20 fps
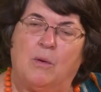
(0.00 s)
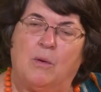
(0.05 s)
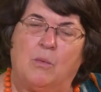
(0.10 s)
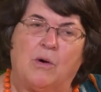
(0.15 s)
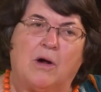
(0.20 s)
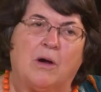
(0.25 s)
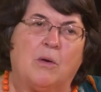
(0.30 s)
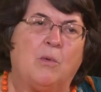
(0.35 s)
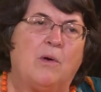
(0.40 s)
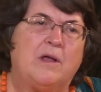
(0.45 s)

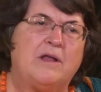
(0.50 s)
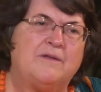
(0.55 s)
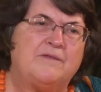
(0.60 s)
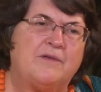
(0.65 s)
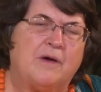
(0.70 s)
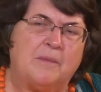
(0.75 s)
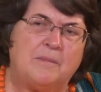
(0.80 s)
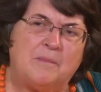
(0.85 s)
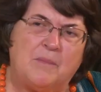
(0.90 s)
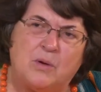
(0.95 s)
where one of
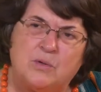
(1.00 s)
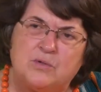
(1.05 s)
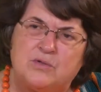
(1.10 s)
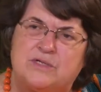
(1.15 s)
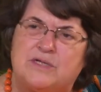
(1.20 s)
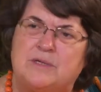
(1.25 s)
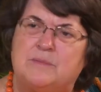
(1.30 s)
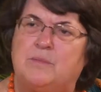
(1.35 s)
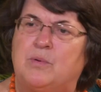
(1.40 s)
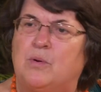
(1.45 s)
our
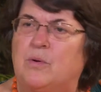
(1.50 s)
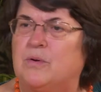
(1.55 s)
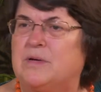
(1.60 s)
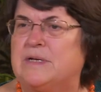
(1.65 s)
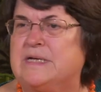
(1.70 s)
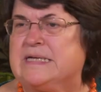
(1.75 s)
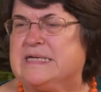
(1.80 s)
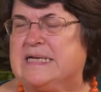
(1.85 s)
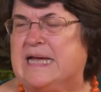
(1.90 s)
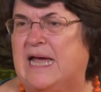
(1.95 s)
most
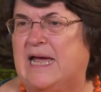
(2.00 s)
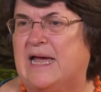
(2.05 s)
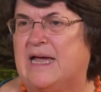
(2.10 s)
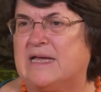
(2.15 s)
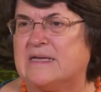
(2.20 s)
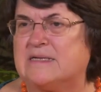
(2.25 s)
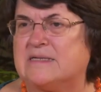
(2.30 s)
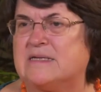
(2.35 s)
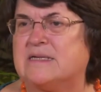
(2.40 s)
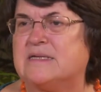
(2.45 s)
important
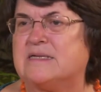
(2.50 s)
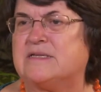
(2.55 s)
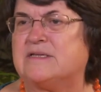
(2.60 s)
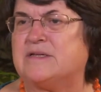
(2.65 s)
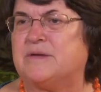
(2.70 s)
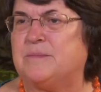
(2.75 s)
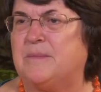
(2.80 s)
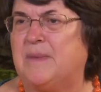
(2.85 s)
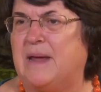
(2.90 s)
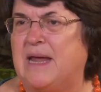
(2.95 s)
tasks is
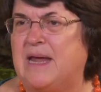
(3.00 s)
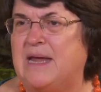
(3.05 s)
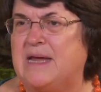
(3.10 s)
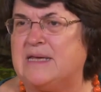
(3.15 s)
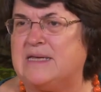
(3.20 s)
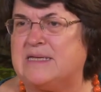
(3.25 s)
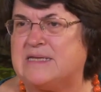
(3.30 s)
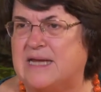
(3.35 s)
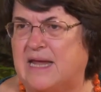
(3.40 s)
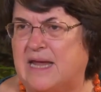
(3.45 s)
to
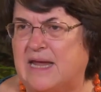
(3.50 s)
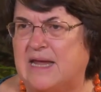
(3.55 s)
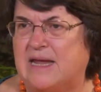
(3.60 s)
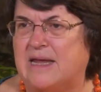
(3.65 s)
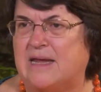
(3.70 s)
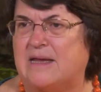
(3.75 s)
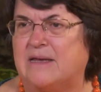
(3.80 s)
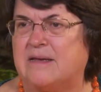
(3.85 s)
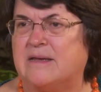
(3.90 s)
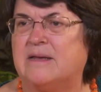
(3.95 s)

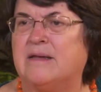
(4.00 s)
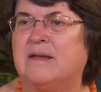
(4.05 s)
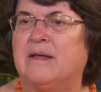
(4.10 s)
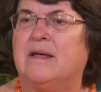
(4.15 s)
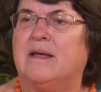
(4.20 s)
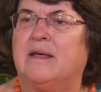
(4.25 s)
maintain